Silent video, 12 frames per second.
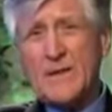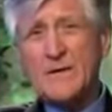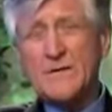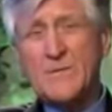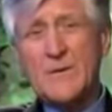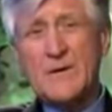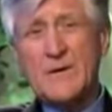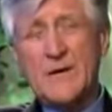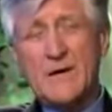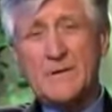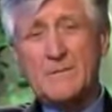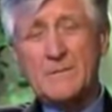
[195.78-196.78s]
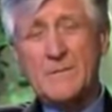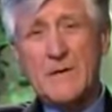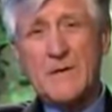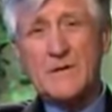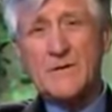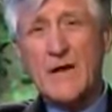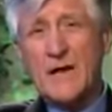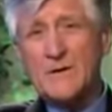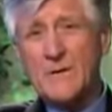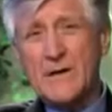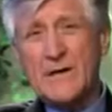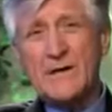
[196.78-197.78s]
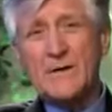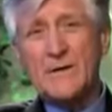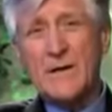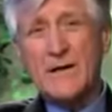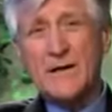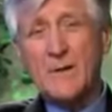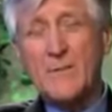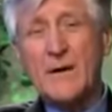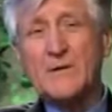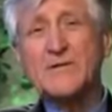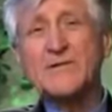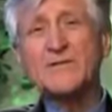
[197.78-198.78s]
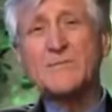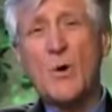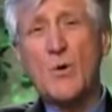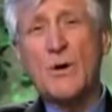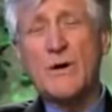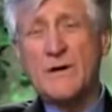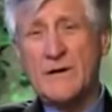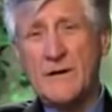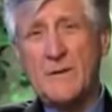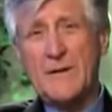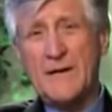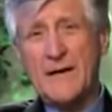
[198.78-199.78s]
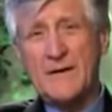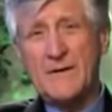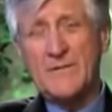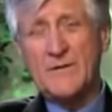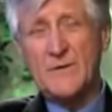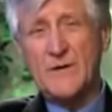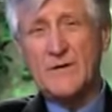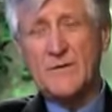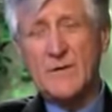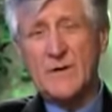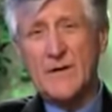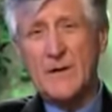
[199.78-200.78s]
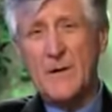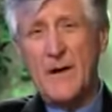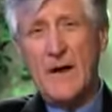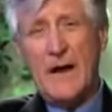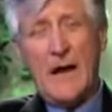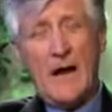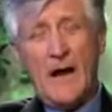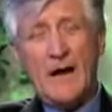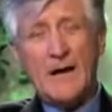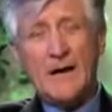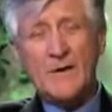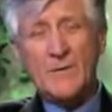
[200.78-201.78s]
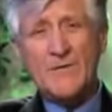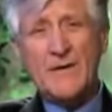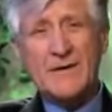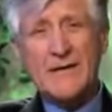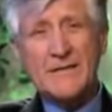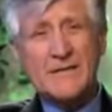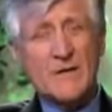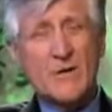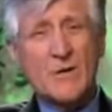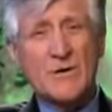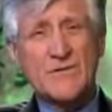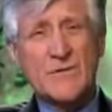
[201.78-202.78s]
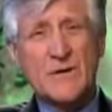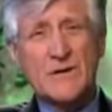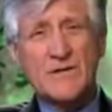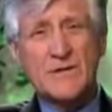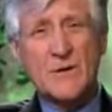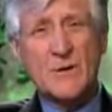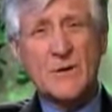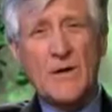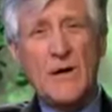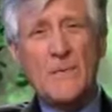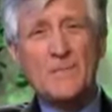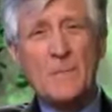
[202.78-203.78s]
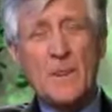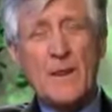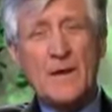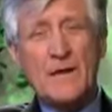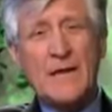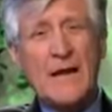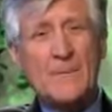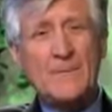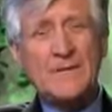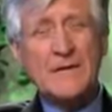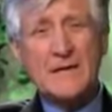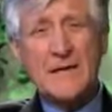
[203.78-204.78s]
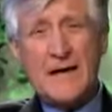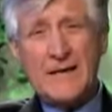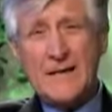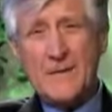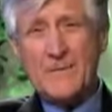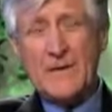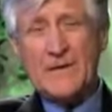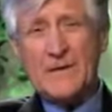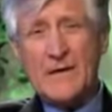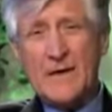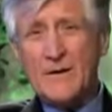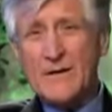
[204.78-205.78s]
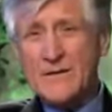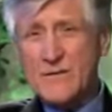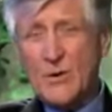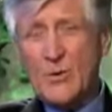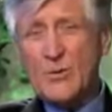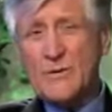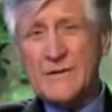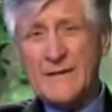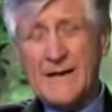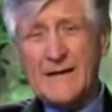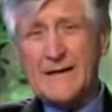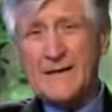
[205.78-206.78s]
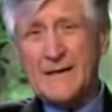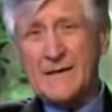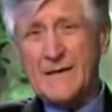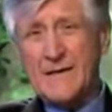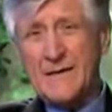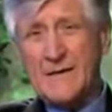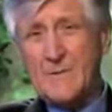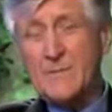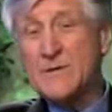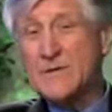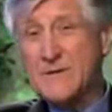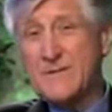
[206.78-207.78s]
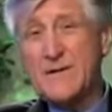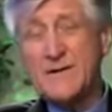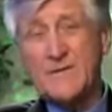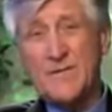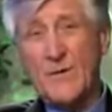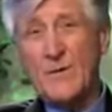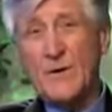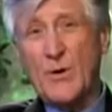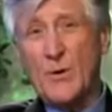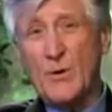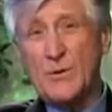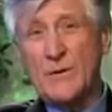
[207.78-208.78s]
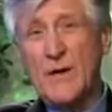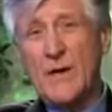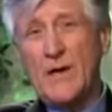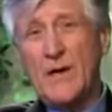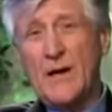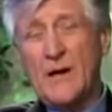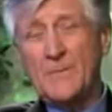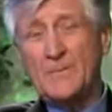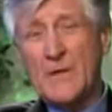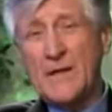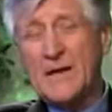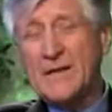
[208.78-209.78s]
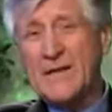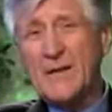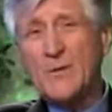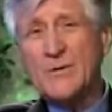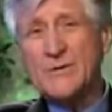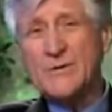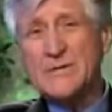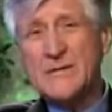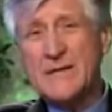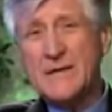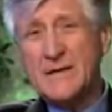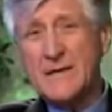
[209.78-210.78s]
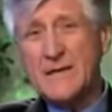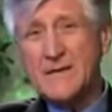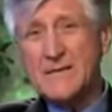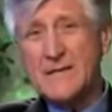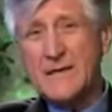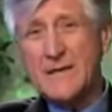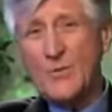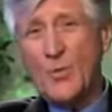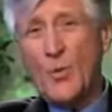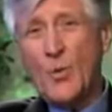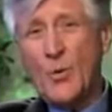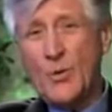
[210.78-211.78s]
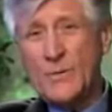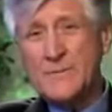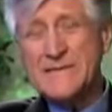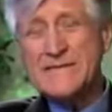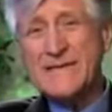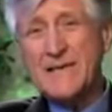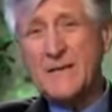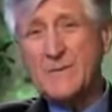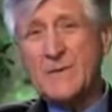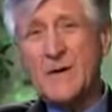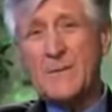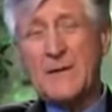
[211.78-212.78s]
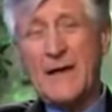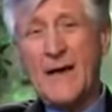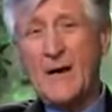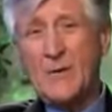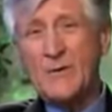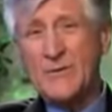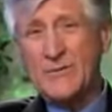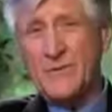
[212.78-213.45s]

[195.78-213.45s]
There's been chatter on the internet about smoke coming out of Unit 3. I don't think that's a cause for concern. It happened at night, and air gets cold at night, and the Pacific is very cold. And I think what you're seeing is the warm steam coming out of